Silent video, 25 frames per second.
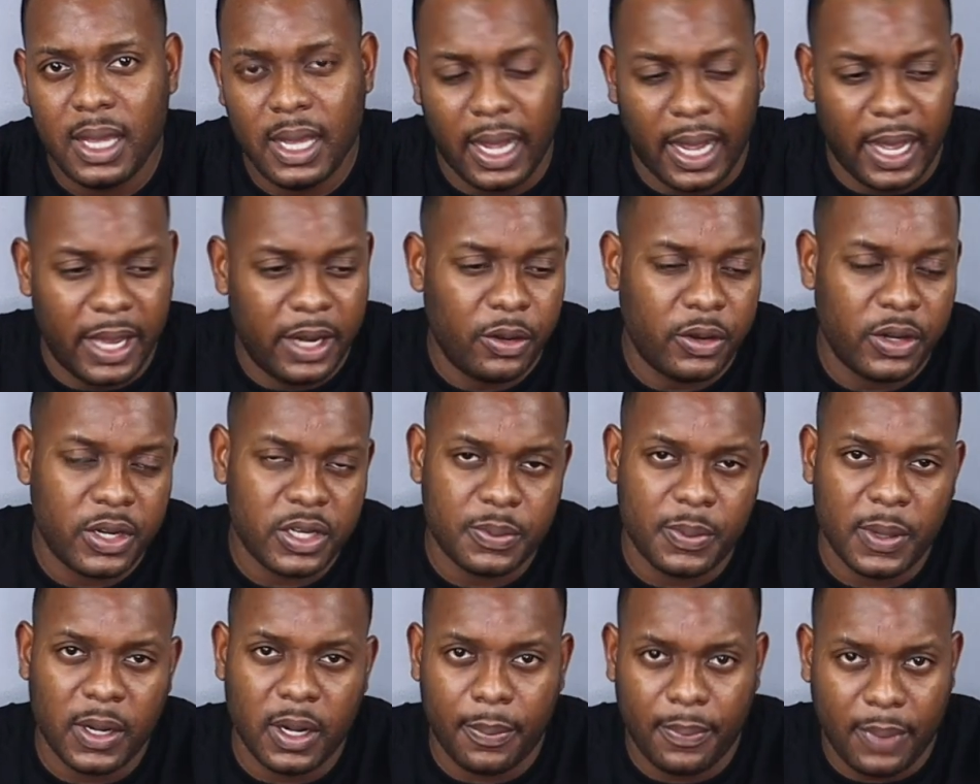I know there's
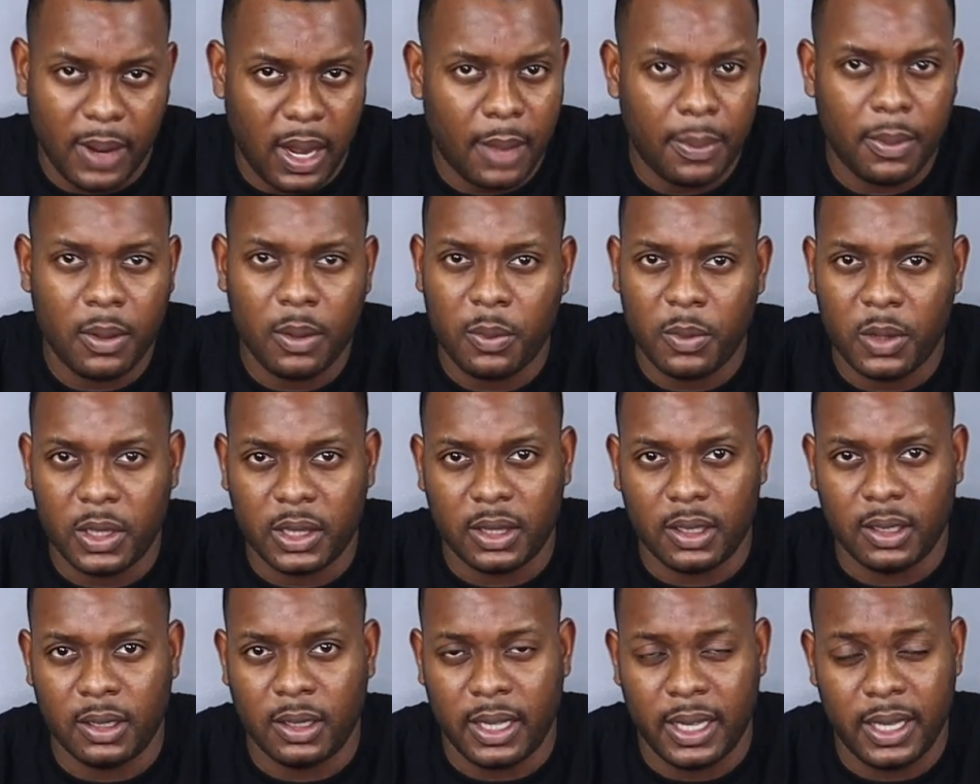been a problem
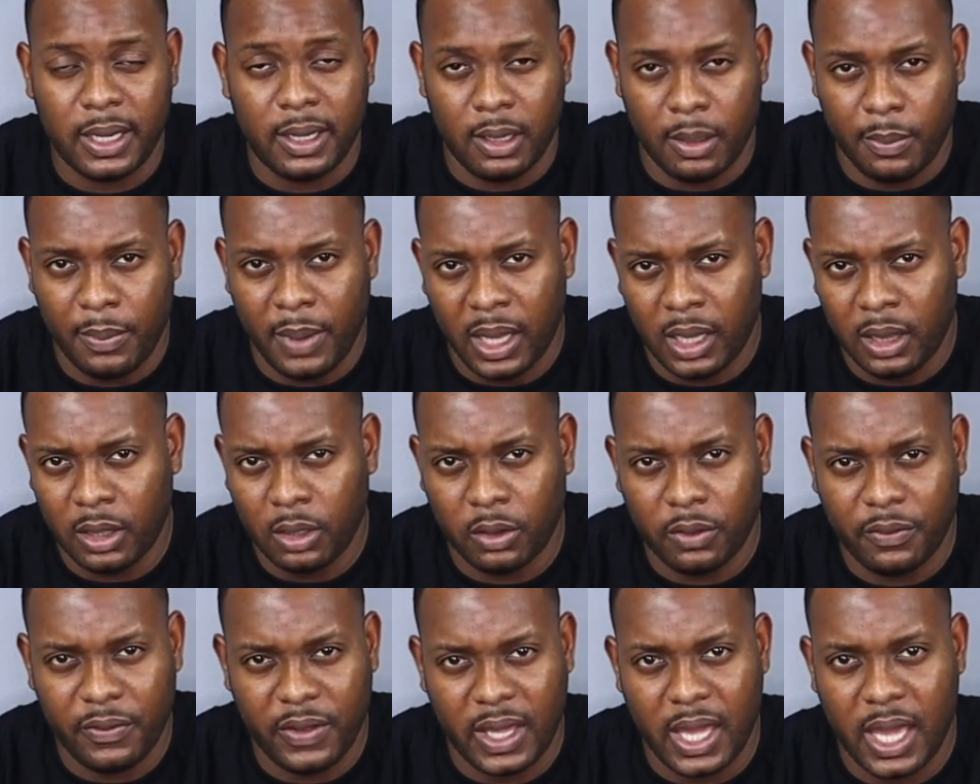with hitting the bell
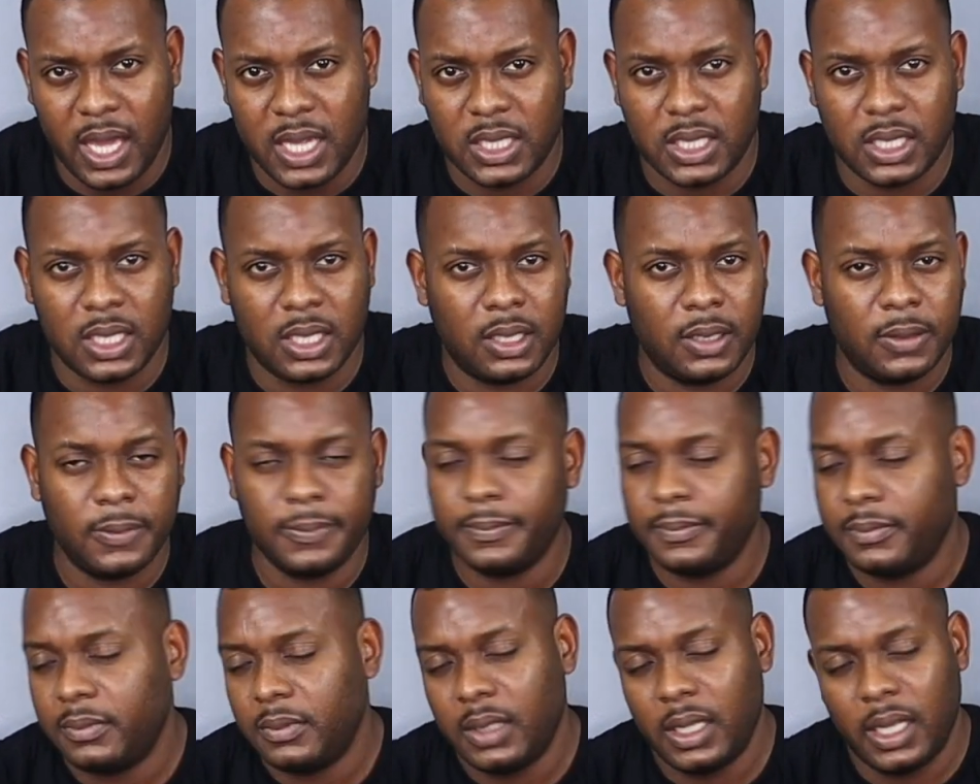notification.
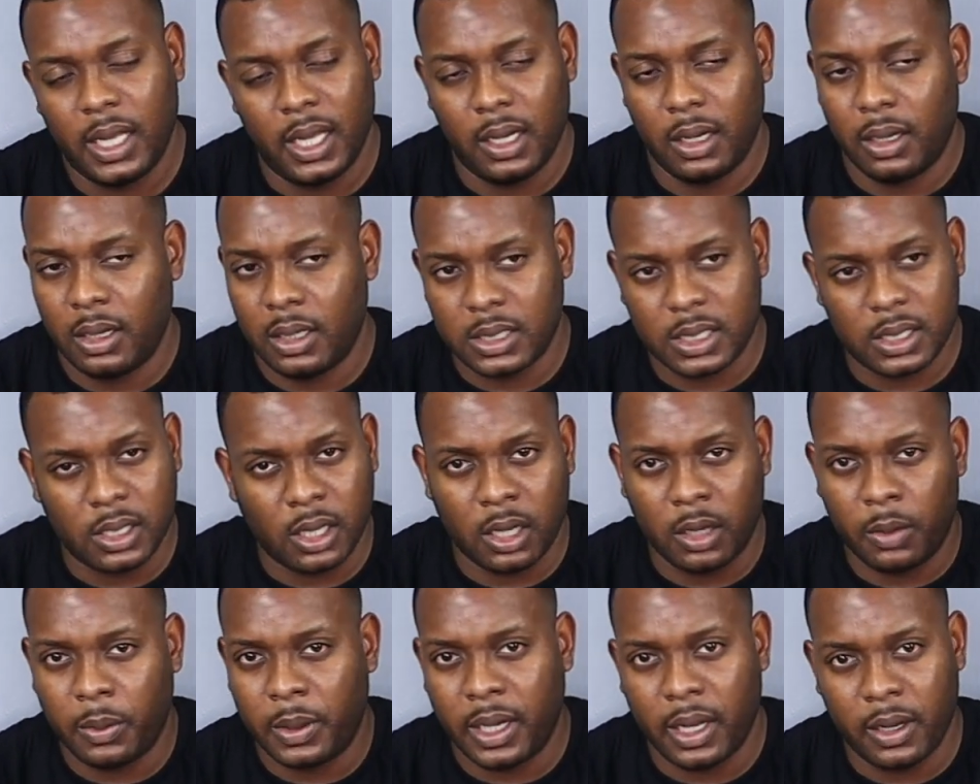It all
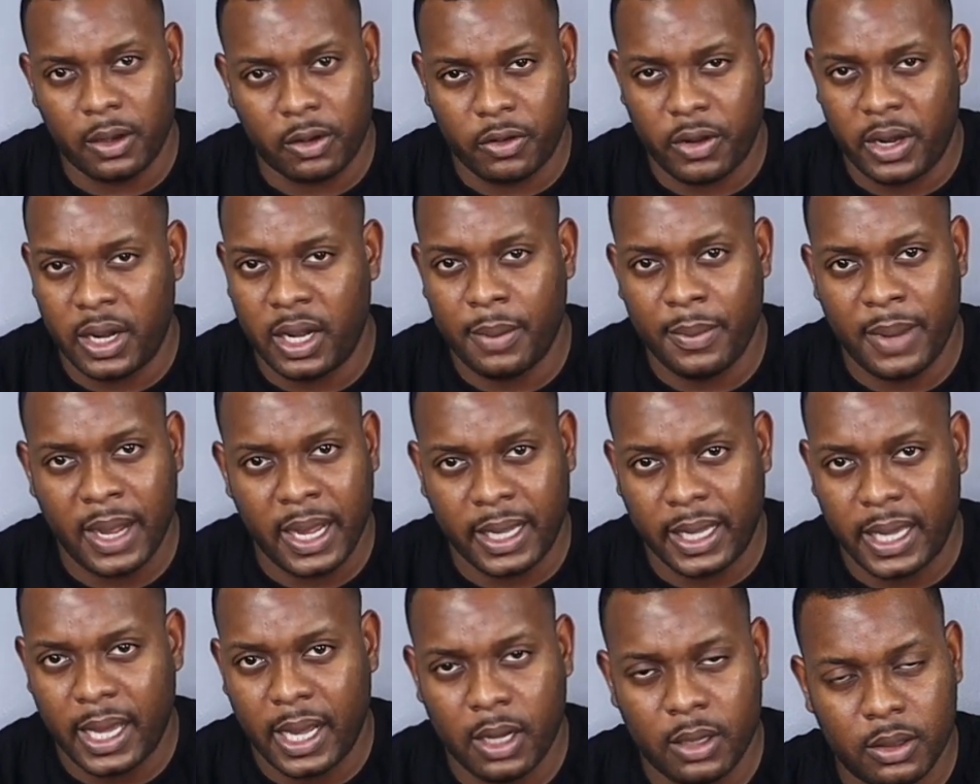started when I created my
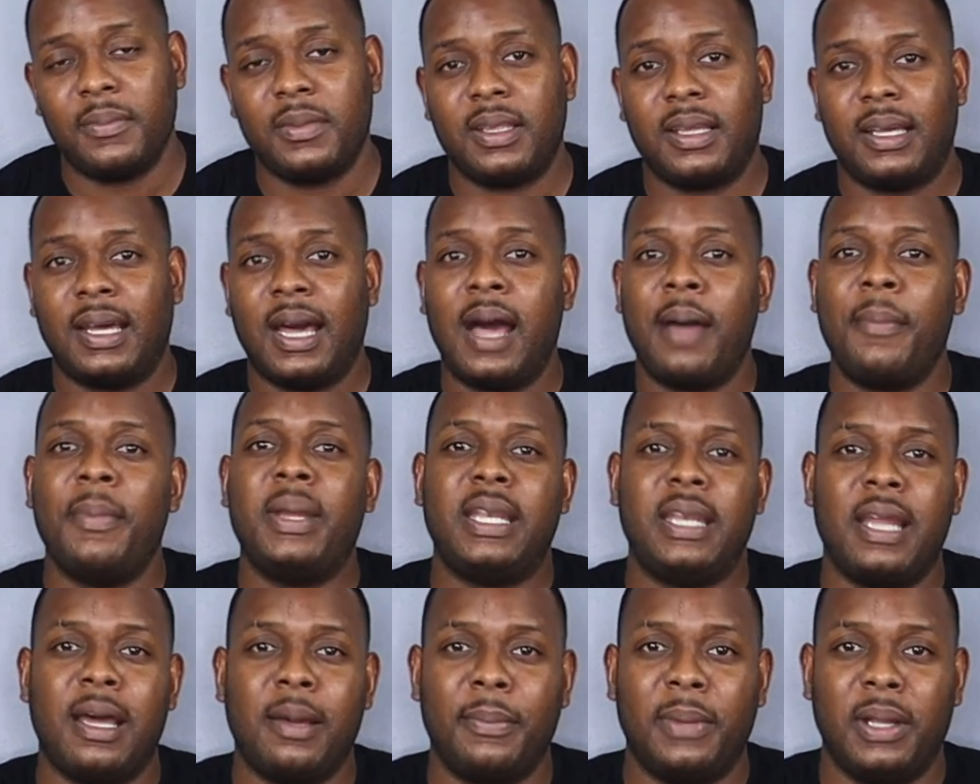account.
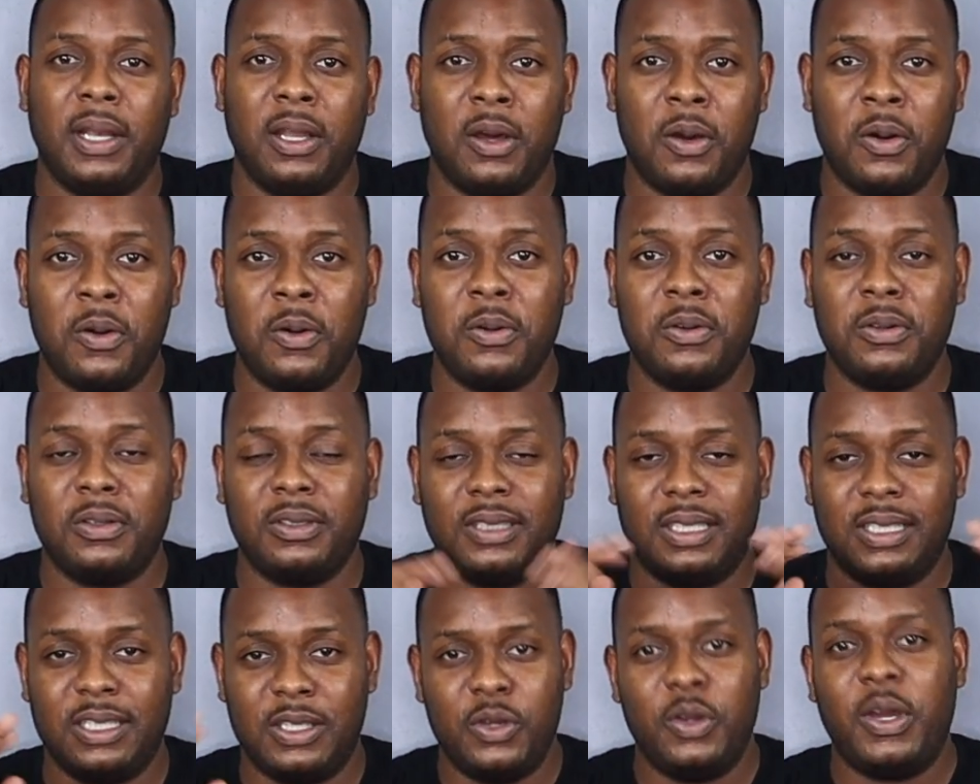Comment down below.
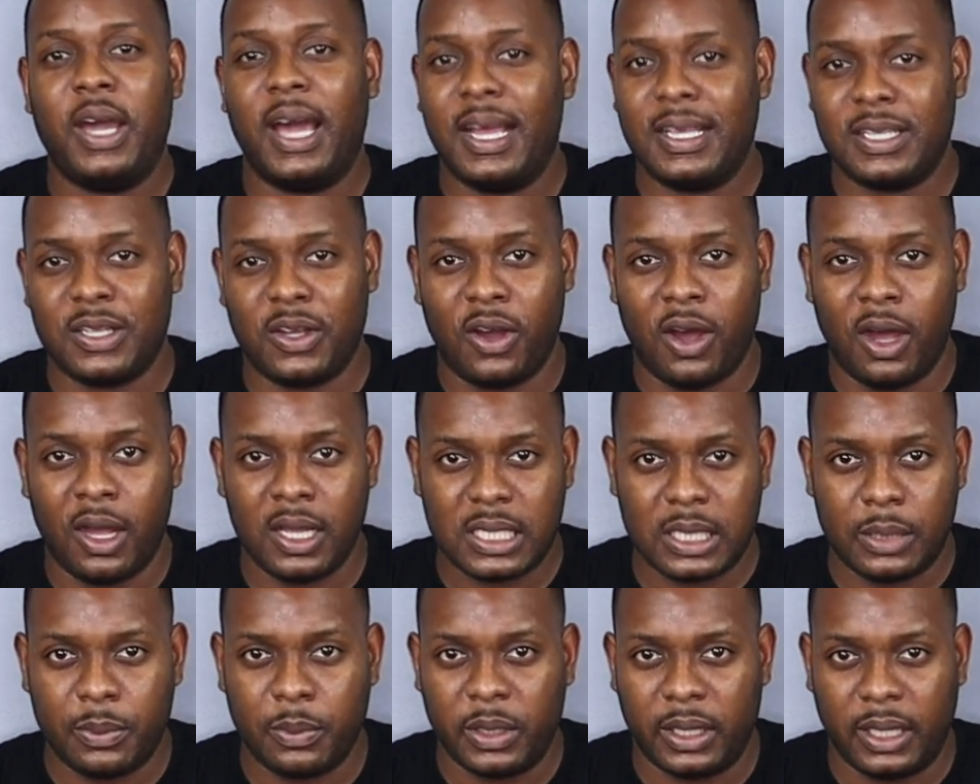You guys are
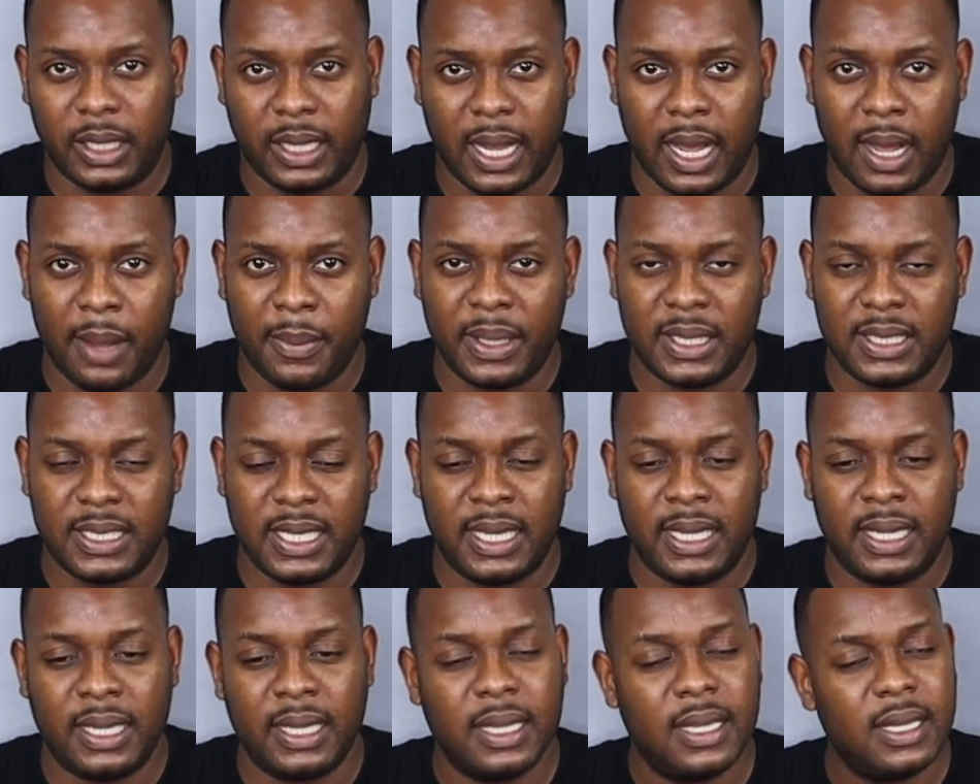awesome with the
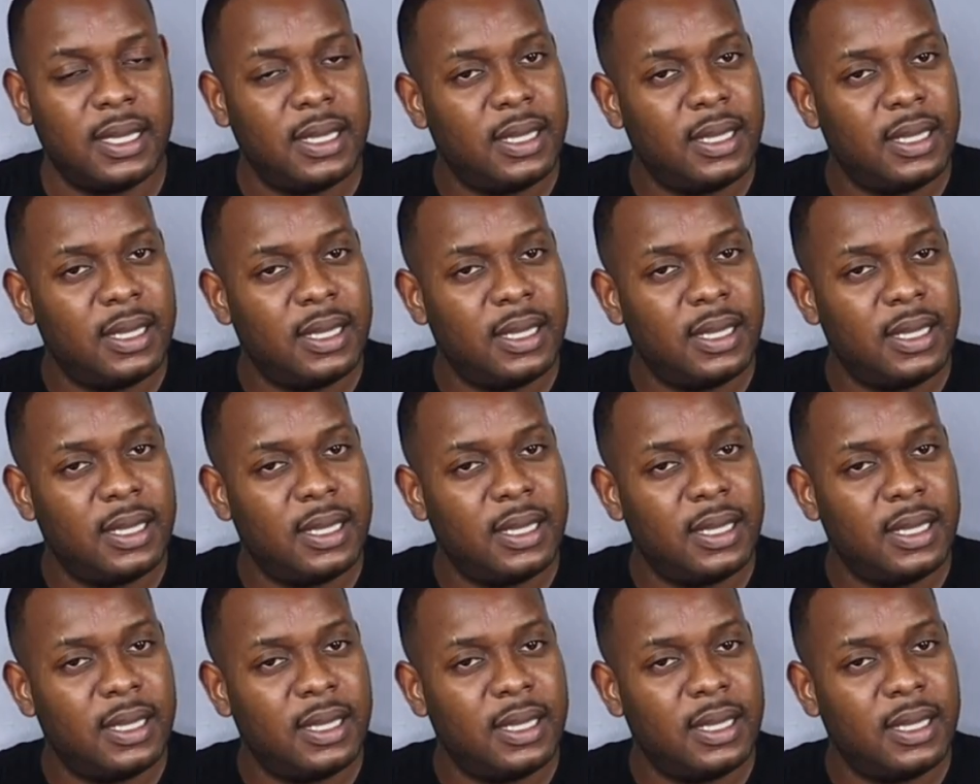commenting.